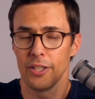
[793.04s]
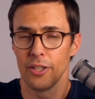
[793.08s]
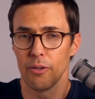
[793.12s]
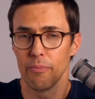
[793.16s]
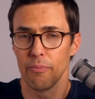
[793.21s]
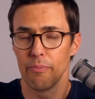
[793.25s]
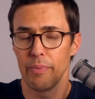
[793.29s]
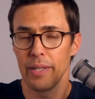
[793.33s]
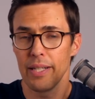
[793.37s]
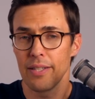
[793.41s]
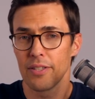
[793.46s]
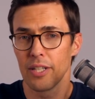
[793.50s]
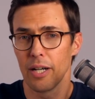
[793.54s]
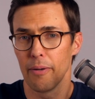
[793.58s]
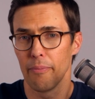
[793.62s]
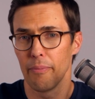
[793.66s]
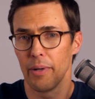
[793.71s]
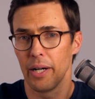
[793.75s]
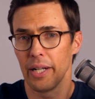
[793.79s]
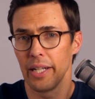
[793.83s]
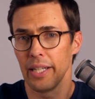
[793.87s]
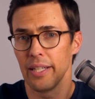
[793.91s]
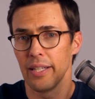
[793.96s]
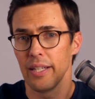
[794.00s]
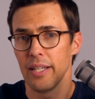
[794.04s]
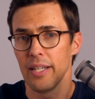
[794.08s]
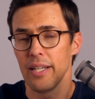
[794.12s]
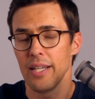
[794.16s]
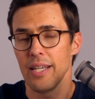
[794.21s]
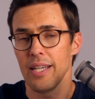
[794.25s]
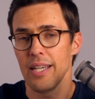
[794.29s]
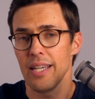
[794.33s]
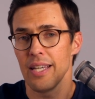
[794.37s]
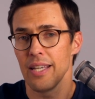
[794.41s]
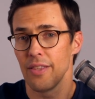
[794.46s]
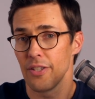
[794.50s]
be somebody
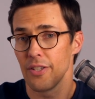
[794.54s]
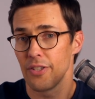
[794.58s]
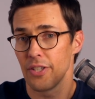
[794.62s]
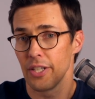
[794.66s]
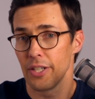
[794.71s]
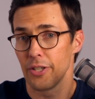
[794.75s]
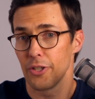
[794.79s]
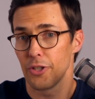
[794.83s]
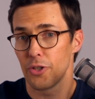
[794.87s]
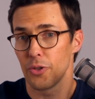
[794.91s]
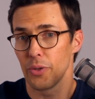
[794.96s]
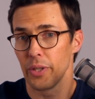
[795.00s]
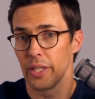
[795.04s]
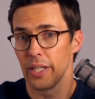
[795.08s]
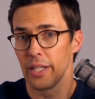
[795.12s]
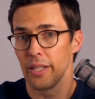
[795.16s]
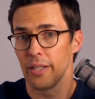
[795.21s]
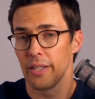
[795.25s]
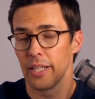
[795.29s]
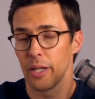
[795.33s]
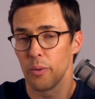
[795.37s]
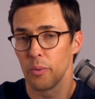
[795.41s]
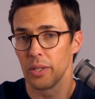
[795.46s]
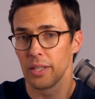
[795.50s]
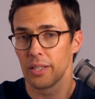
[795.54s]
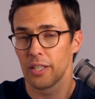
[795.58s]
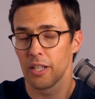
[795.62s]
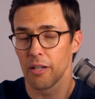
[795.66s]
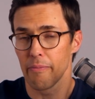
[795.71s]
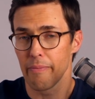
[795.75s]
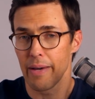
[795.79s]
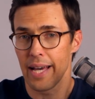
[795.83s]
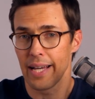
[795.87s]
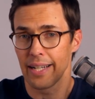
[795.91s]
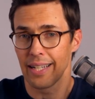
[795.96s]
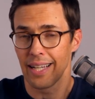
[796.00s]
in this industry that will
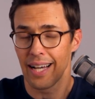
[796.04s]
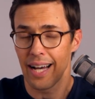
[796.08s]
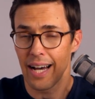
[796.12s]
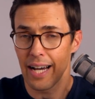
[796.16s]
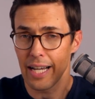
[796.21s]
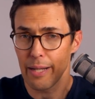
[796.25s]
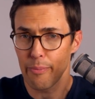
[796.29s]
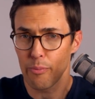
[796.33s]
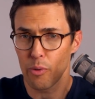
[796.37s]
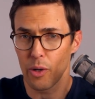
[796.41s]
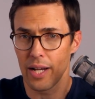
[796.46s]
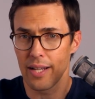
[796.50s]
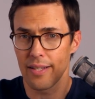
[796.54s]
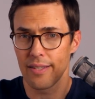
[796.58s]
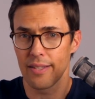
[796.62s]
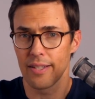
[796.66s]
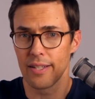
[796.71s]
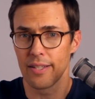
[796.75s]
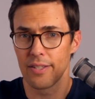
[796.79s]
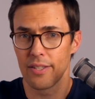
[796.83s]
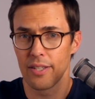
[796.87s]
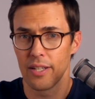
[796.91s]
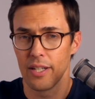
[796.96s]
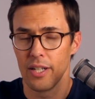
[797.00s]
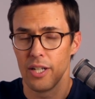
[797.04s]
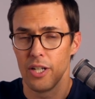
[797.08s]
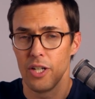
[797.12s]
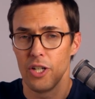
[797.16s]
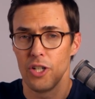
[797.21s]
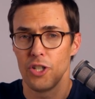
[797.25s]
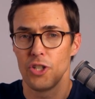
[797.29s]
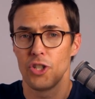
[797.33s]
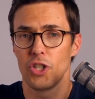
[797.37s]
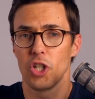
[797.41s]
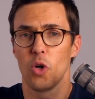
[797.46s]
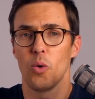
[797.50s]
command high prices,
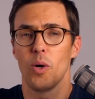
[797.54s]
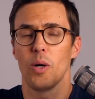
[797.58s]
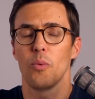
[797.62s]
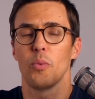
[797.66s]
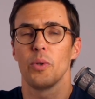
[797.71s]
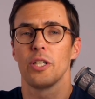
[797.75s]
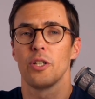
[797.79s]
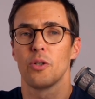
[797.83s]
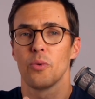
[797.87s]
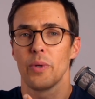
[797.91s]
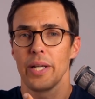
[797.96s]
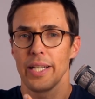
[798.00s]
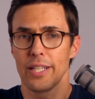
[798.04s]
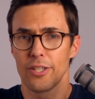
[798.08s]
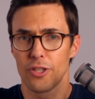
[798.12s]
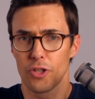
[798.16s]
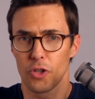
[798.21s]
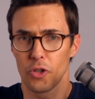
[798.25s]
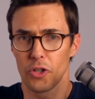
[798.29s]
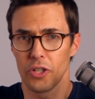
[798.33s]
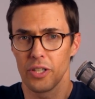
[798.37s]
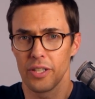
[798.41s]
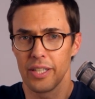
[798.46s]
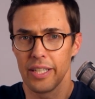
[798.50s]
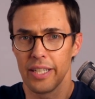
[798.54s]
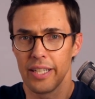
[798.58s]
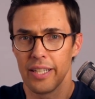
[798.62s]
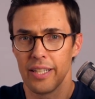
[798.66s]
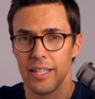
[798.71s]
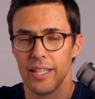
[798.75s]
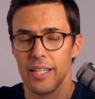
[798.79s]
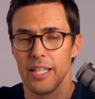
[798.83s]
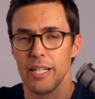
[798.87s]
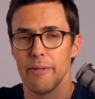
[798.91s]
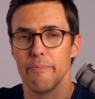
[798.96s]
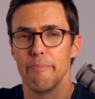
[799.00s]
show up with great certainty,
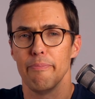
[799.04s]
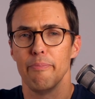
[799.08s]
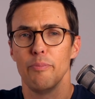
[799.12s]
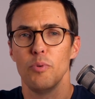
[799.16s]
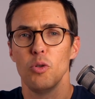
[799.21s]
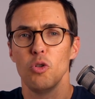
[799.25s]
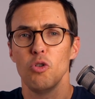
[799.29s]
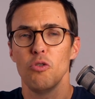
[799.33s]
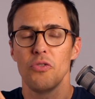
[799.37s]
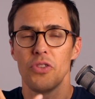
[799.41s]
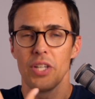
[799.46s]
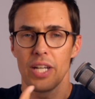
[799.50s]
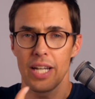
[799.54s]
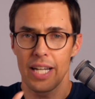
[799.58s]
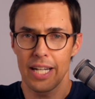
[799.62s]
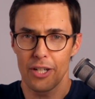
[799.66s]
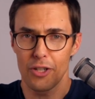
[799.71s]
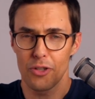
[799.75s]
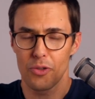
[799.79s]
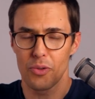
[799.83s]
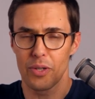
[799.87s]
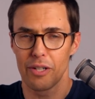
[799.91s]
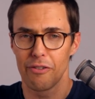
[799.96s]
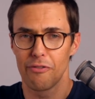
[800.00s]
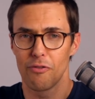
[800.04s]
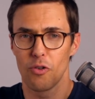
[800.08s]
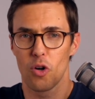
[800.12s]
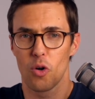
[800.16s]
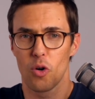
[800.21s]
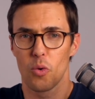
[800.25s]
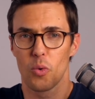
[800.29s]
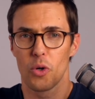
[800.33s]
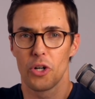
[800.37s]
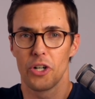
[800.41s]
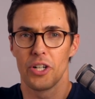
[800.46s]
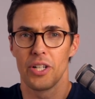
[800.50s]
move the industry
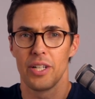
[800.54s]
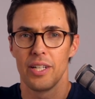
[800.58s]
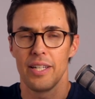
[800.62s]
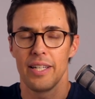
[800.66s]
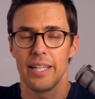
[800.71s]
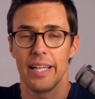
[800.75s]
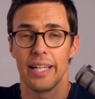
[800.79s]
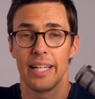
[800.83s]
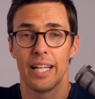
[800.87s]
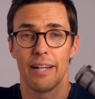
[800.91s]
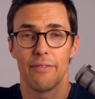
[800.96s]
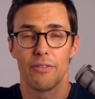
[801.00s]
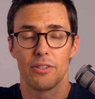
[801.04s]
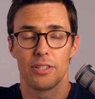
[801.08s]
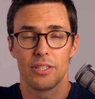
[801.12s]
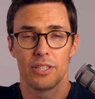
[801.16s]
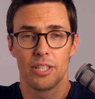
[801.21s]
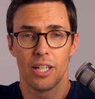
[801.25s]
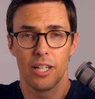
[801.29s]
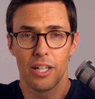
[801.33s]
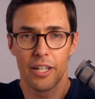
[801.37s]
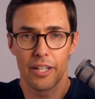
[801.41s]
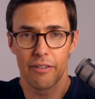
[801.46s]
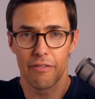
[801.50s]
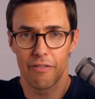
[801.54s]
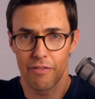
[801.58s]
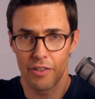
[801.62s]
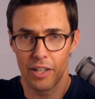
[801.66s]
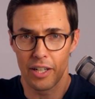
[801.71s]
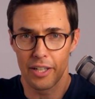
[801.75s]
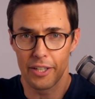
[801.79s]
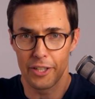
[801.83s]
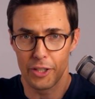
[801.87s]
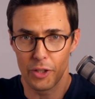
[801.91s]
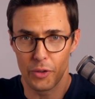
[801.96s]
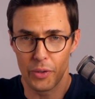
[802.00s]
forward, and have a ton of
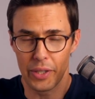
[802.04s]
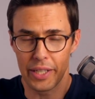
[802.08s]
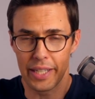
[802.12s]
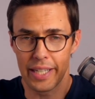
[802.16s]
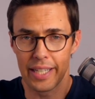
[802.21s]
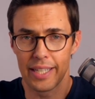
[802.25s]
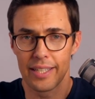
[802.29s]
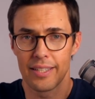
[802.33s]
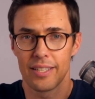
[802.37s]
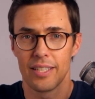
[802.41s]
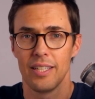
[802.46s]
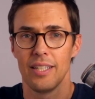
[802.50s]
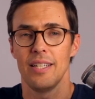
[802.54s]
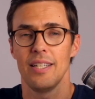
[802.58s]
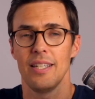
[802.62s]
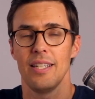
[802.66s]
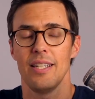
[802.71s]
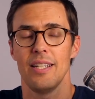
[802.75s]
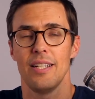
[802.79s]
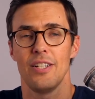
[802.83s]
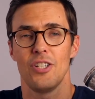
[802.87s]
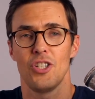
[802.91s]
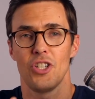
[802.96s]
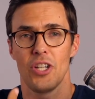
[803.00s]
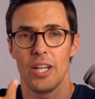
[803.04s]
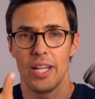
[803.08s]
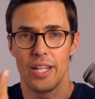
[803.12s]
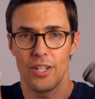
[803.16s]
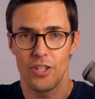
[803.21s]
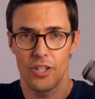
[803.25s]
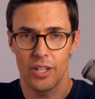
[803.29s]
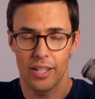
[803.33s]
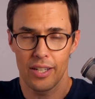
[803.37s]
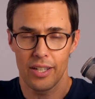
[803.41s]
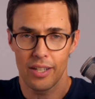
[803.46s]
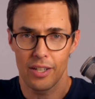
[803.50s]
fun doing it,
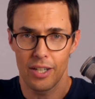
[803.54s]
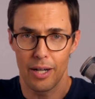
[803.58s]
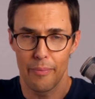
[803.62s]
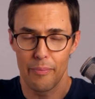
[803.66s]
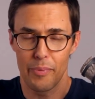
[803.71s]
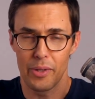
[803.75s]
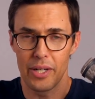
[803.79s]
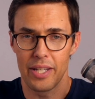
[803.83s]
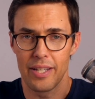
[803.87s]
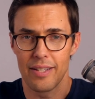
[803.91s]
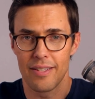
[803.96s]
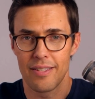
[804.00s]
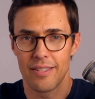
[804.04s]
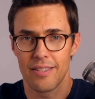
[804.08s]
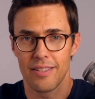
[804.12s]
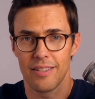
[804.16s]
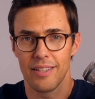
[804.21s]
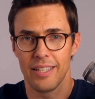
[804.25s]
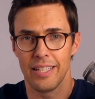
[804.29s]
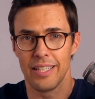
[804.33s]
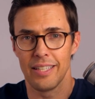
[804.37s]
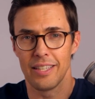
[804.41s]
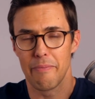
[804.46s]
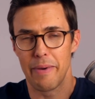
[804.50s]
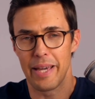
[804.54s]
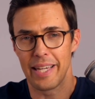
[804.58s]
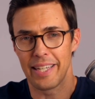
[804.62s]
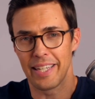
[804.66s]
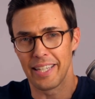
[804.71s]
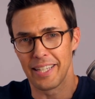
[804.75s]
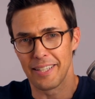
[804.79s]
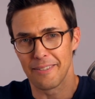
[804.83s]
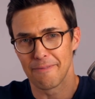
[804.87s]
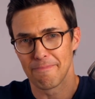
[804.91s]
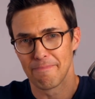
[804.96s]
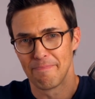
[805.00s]
changing companies in the making.